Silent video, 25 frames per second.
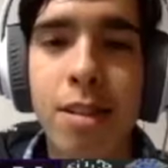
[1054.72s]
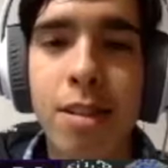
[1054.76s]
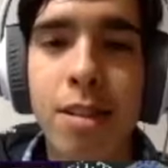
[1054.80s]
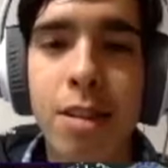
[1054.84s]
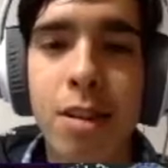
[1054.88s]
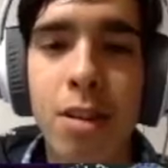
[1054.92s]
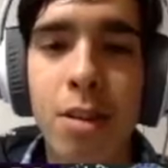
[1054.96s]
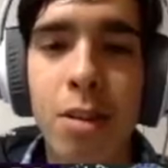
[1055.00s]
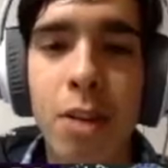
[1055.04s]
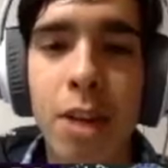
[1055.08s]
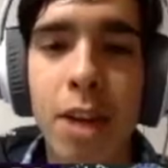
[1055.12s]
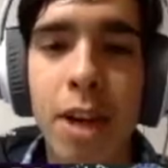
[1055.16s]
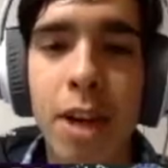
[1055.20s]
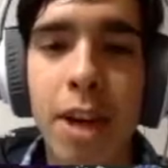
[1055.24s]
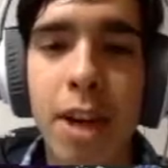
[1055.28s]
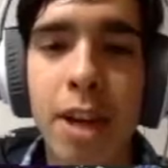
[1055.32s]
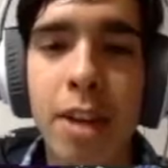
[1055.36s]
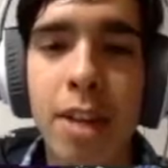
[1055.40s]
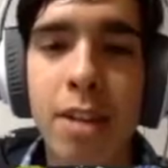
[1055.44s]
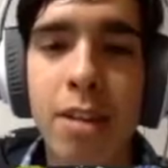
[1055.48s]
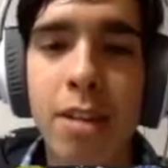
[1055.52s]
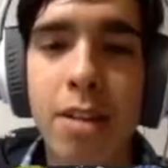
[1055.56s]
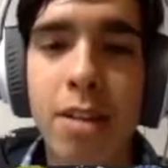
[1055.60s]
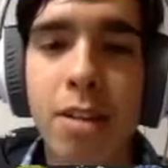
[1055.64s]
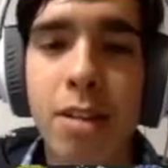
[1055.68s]
Okay?
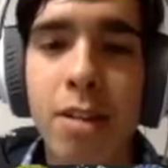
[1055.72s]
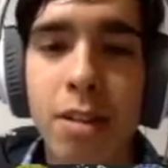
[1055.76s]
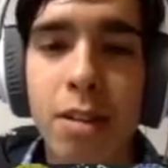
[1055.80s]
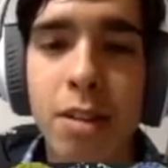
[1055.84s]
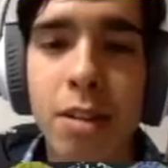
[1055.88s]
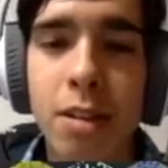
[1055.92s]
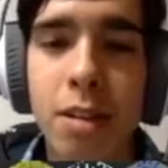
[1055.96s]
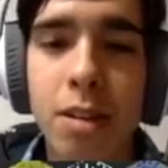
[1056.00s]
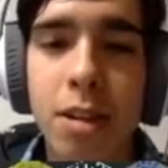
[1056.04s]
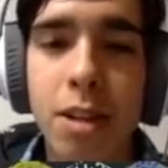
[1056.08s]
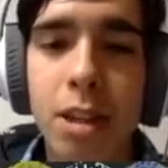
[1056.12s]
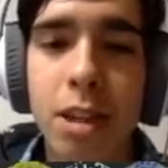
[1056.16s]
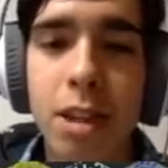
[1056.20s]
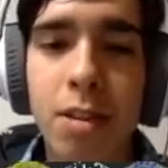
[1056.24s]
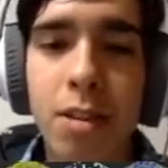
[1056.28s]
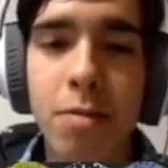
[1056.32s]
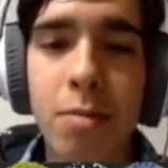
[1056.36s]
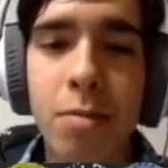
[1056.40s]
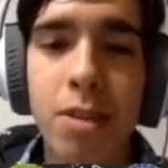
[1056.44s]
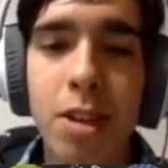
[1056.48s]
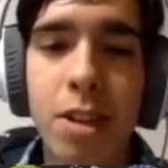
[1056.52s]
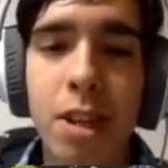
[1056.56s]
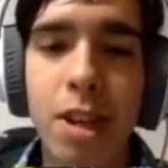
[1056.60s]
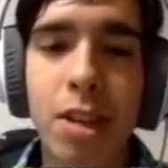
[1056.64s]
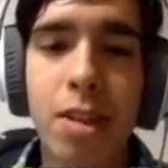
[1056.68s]
You
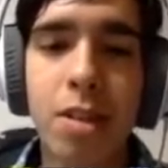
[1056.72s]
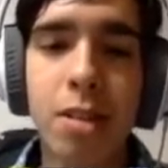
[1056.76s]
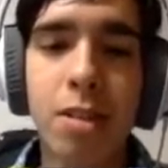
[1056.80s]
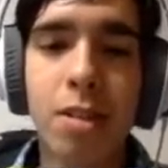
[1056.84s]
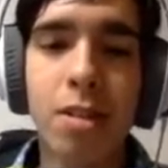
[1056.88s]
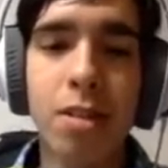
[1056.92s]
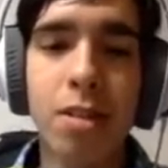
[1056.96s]
see it?